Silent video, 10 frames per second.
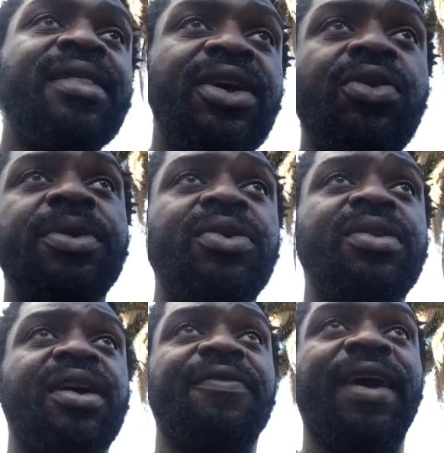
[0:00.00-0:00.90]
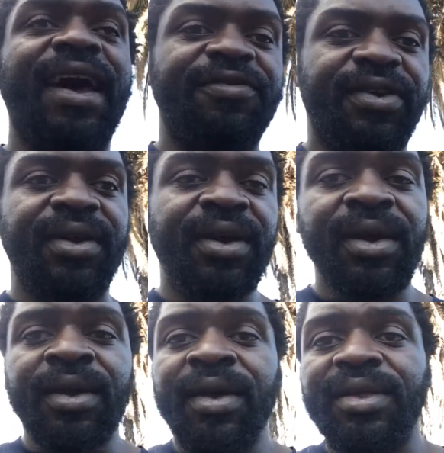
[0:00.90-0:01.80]
They normally do stuff after.
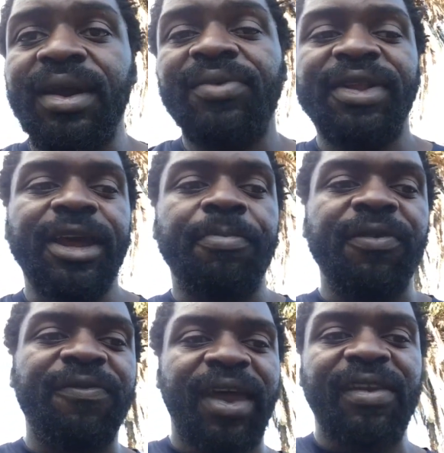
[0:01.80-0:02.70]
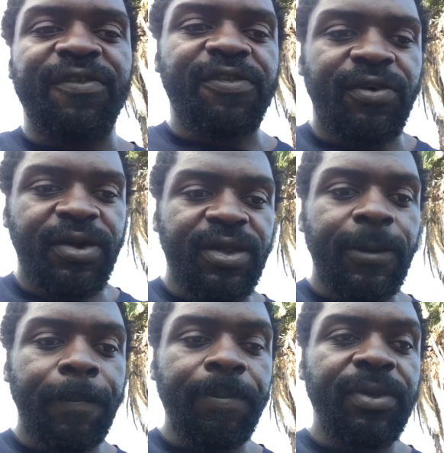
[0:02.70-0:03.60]
They're not really a preventive force.
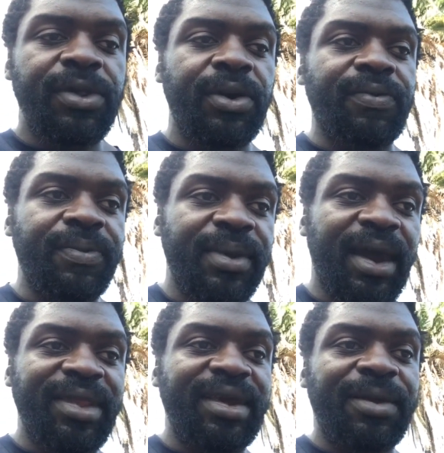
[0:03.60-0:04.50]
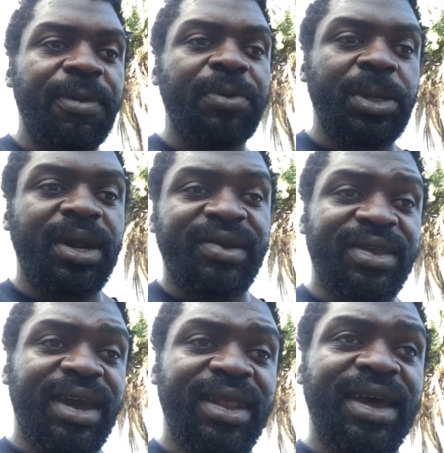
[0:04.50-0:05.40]
So I think people should
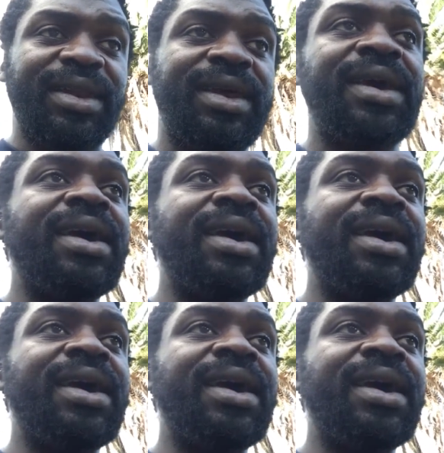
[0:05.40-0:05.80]
understand that.